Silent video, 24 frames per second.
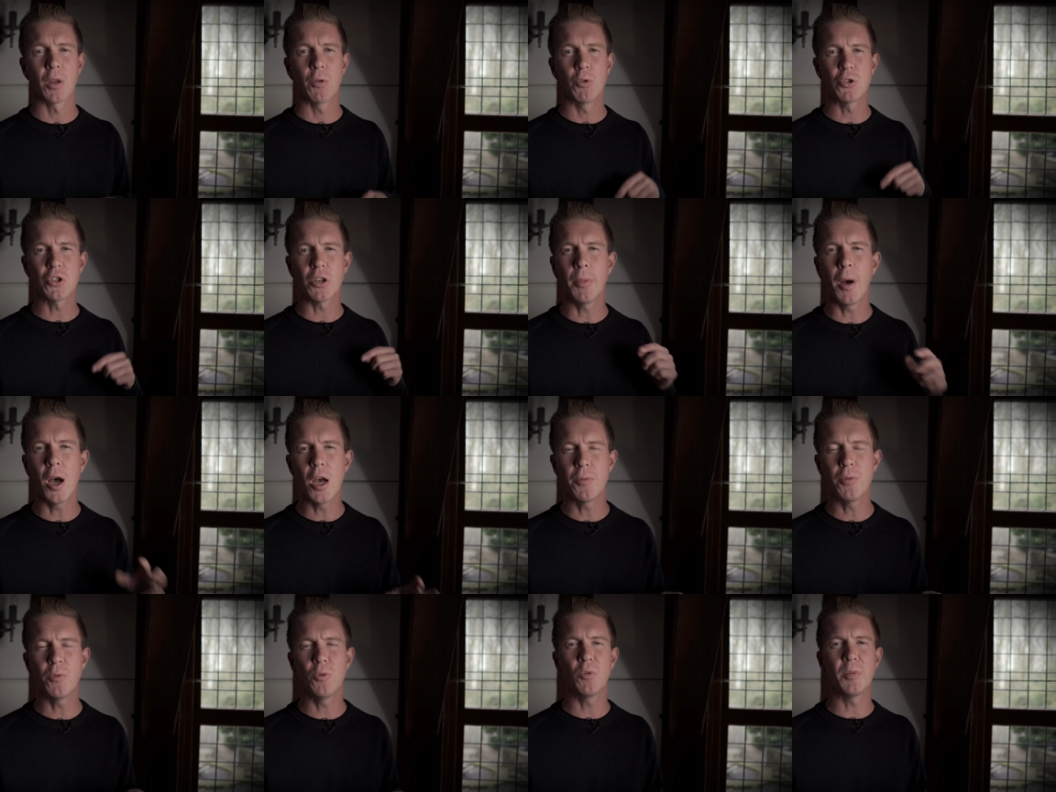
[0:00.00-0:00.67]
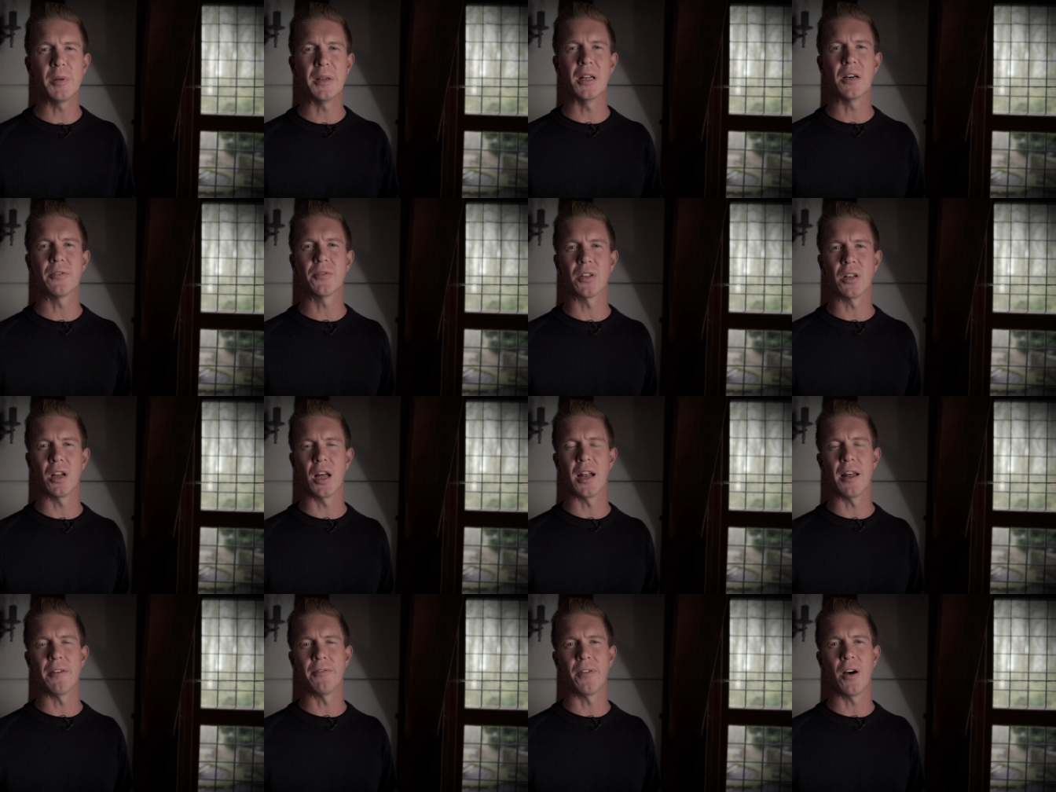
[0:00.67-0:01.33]
which I'm hoping will be enough to
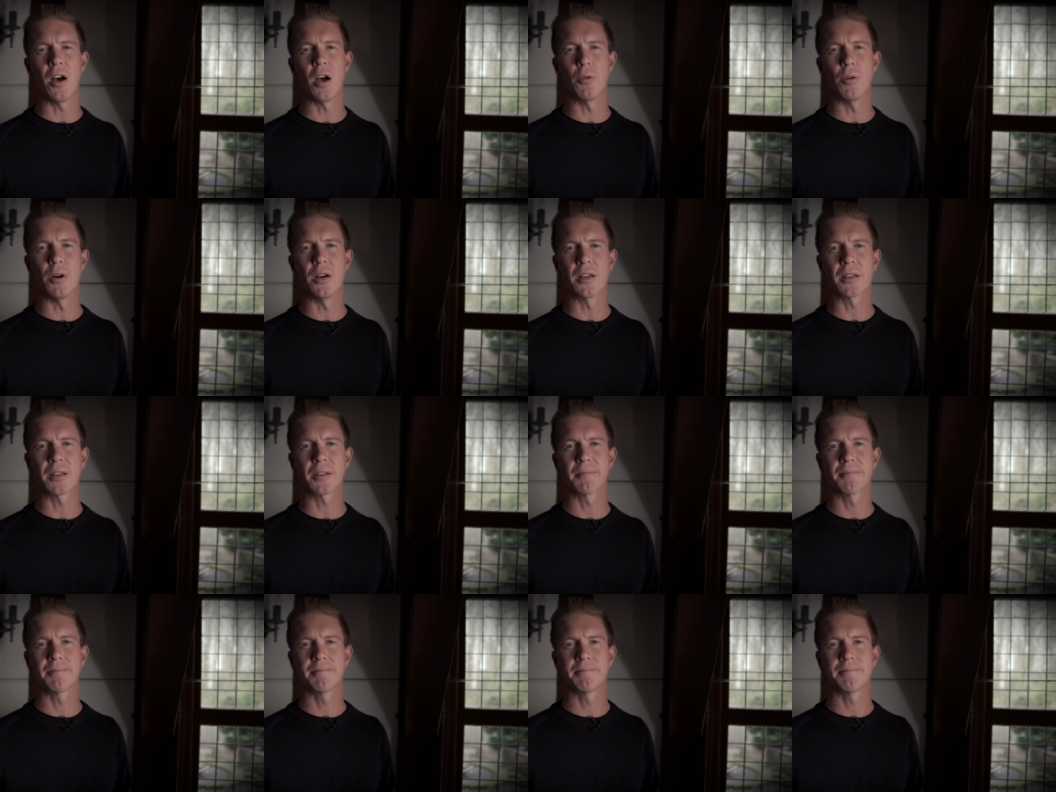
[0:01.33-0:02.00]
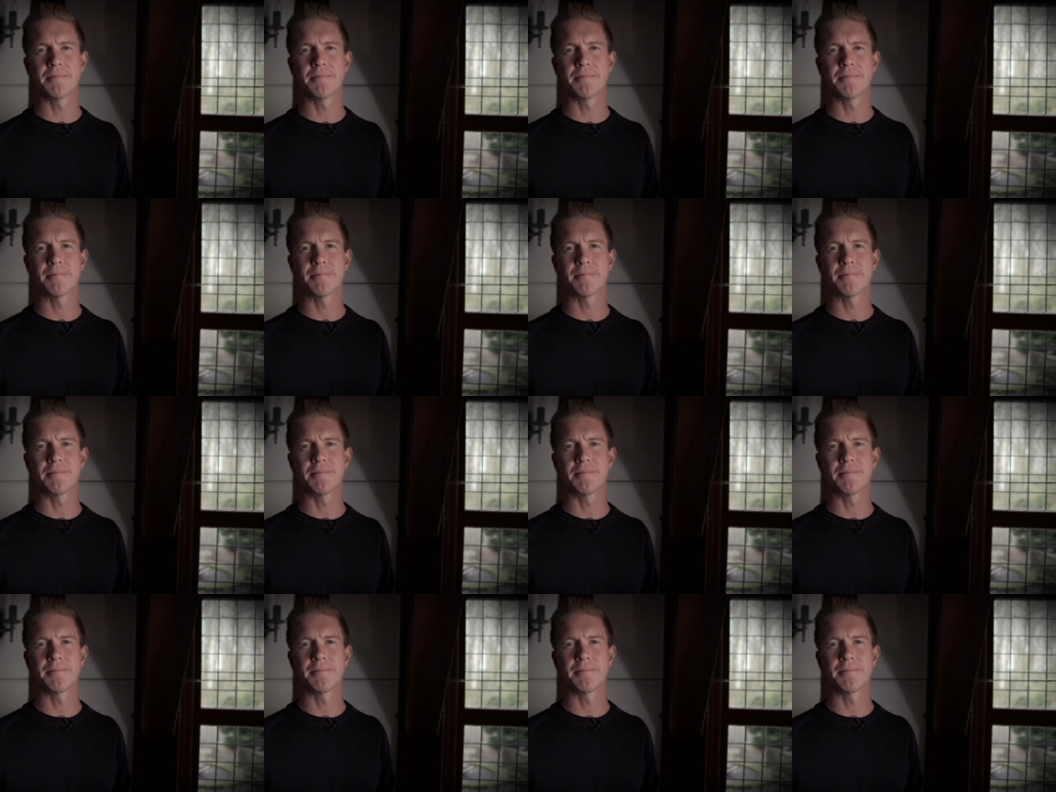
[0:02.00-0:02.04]
light that firework.